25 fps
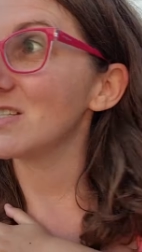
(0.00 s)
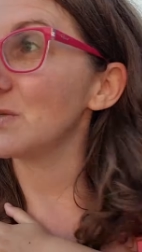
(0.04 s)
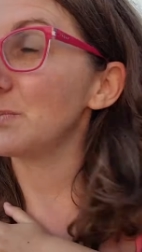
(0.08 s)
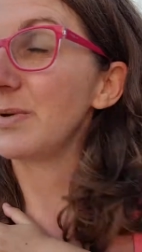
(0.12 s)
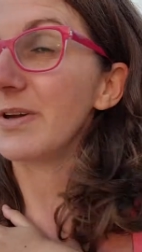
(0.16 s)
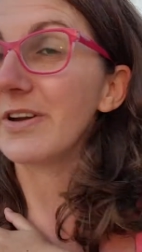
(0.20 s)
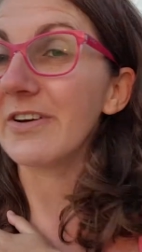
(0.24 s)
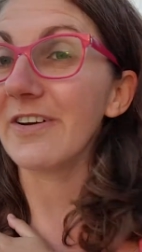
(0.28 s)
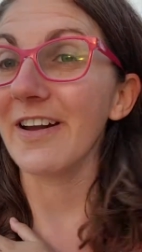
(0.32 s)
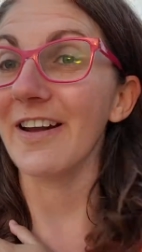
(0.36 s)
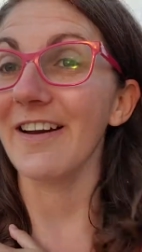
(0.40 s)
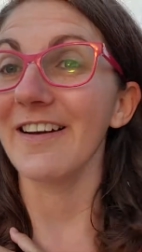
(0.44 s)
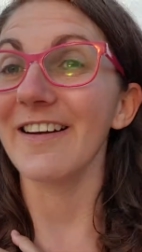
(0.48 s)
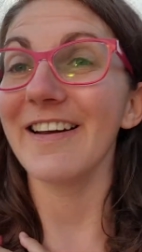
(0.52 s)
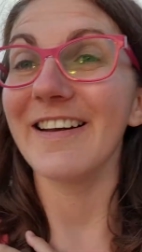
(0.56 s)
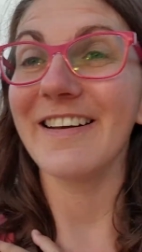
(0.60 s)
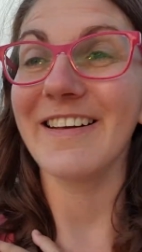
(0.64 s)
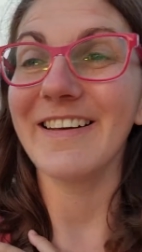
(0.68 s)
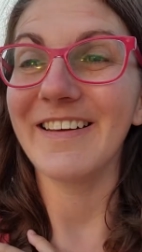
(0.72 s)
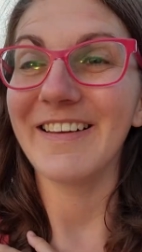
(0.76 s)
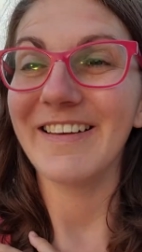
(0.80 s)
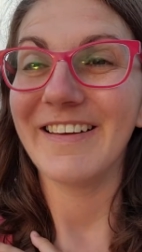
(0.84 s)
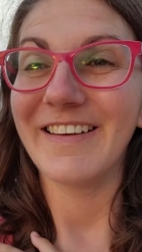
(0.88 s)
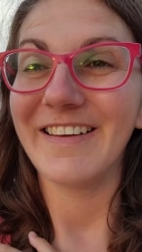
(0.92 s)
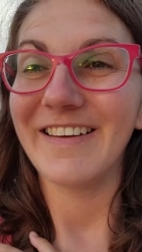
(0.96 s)
Superior.
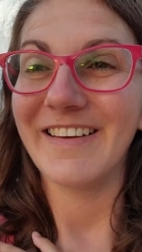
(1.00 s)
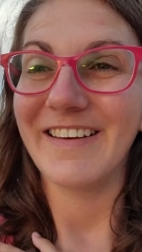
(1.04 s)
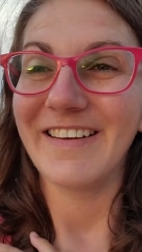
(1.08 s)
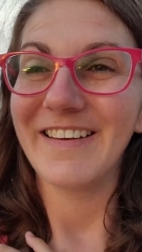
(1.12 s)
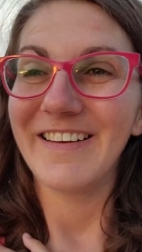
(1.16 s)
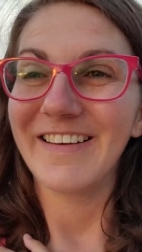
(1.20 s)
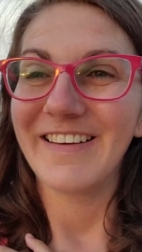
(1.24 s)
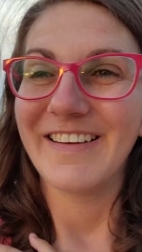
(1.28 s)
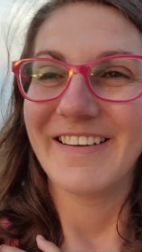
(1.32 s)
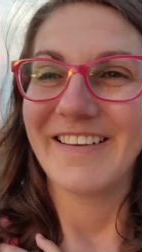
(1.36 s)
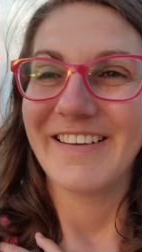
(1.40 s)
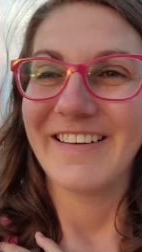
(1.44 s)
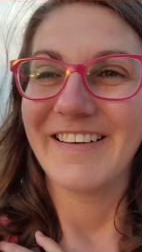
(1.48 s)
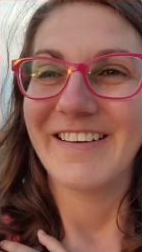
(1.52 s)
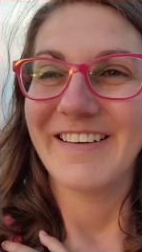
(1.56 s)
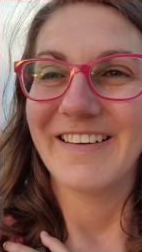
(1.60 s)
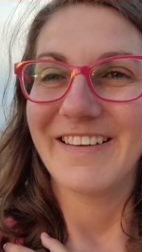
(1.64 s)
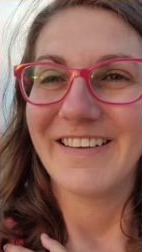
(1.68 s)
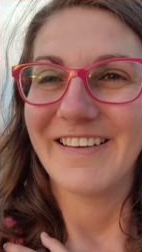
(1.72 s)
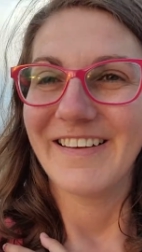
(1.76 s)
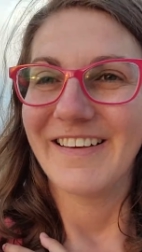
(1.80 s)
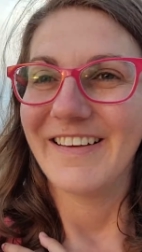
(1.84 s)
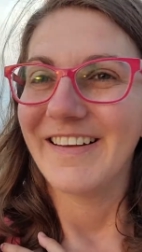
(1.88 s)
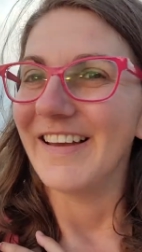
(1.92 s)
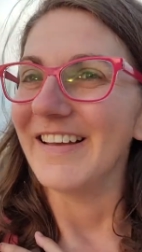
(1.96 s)

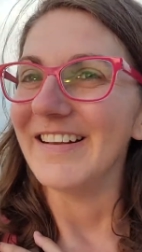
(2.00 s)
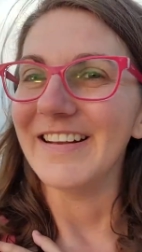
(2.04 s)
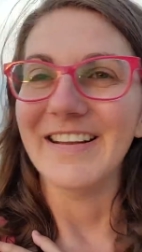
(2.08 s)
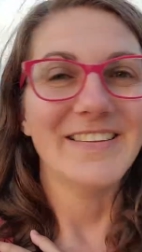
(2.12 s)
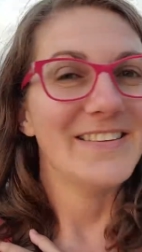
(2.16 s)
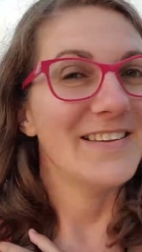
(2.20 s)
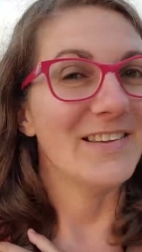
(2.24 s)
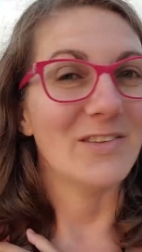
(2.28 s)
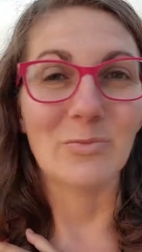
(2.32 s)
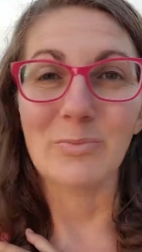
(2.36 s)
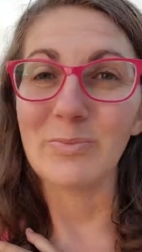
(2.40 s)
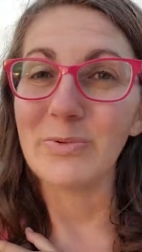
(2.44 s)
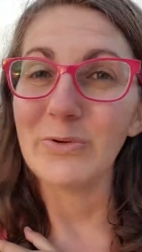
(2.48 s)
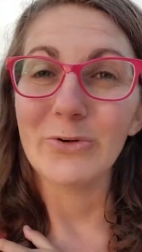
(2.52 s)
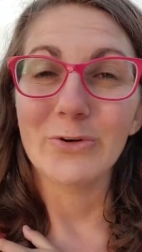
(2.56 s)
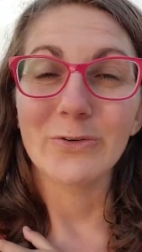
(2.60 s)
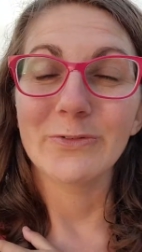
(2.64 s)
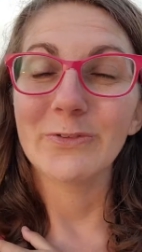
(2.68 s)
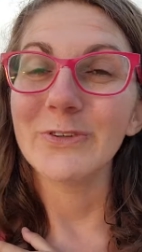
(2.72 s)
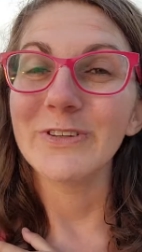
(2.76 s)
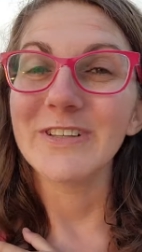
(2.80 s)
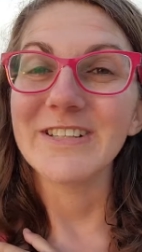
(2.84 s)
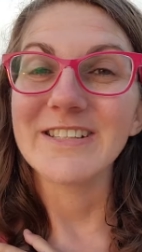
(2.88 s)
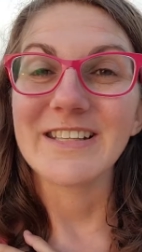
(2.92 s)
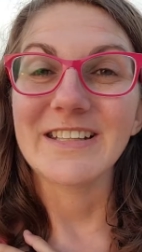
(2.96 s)
And it's as
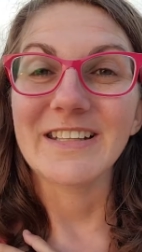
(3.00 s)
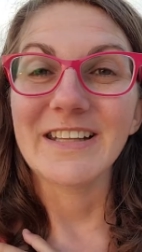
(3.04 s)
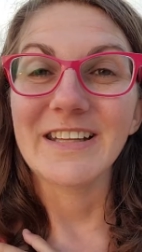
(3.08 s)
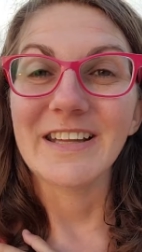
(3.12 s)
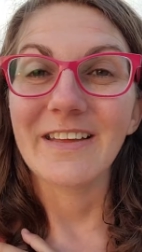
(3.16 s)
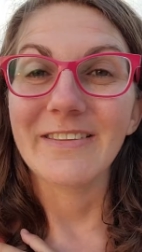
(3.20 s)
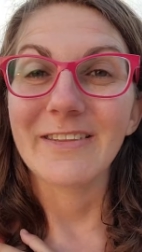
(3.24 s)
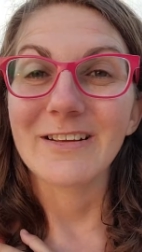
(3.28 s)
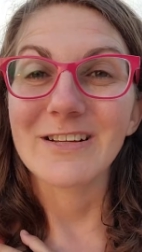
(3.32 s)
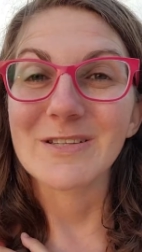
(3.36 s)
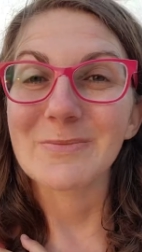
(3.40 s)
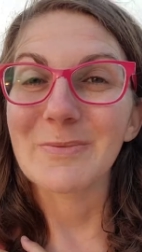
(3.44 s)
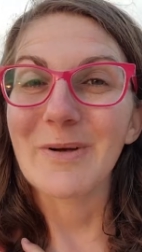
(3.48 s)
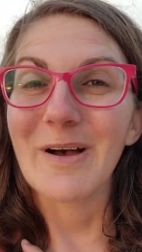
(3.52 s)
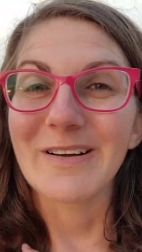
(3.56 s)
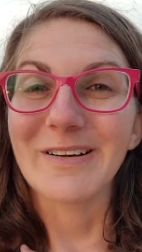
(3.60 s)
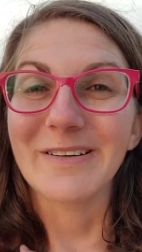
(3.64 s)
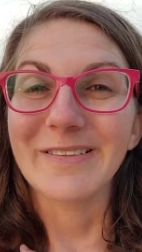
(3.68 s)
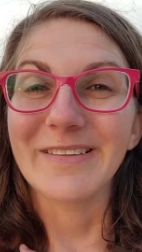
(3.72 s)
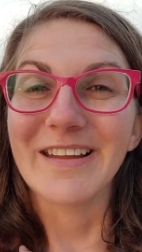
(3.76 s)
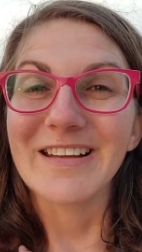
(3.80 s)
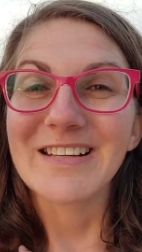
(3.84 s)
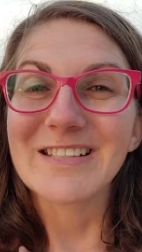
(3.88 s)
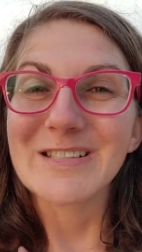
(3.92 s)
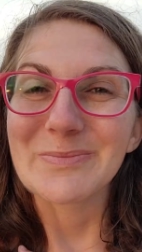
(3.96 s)
beautiful as any other spot
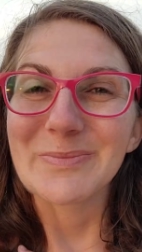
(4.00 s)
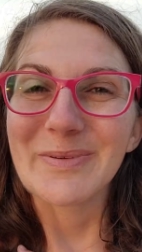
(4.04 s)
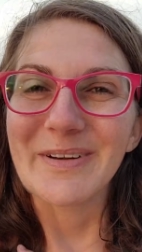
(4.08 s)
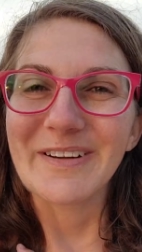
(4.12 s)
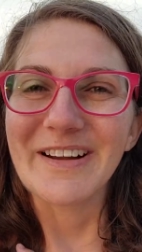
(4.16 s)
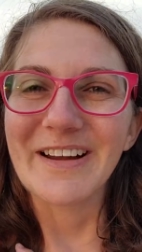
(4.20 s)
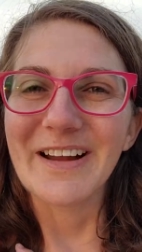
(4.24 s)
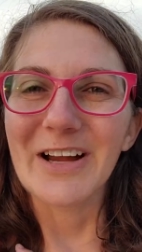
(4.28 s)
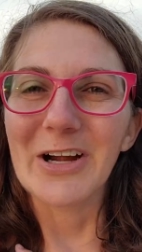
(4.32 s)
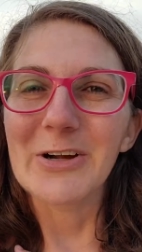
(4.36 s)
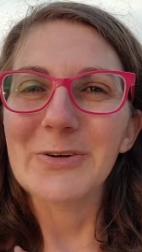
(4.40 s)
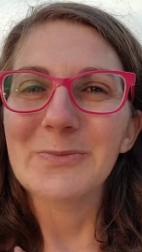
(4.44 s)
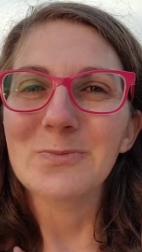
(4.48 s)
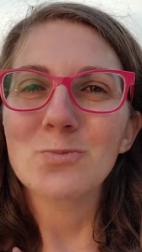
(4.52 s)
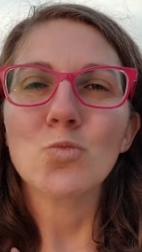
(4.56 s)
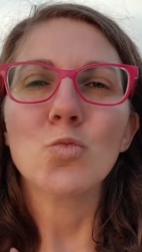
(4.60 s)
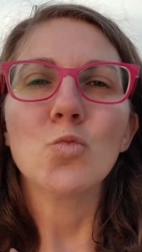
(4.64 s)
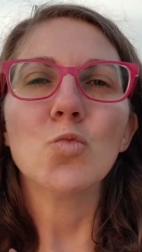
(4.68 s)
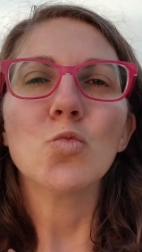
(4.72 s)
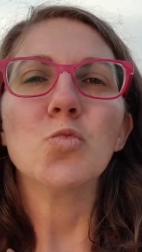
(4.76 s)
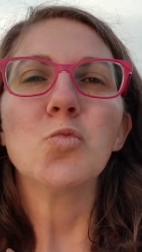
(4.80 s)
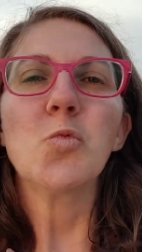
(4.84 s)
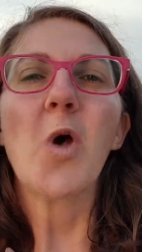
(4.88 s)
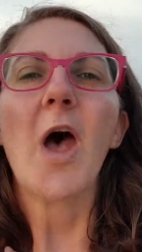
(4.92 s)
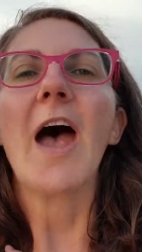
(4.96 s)
on Lake Superior.
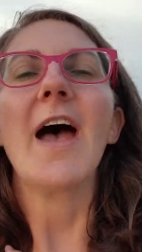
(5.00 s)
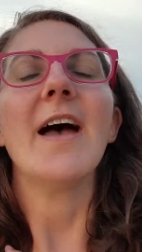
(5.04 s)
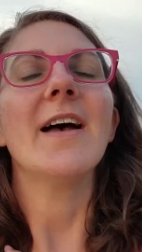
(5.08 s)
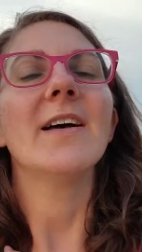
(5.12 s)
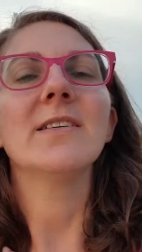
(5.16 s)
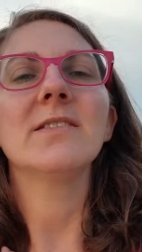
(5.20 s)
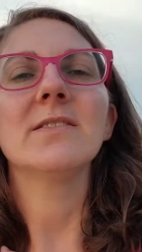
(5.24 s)
Mwah.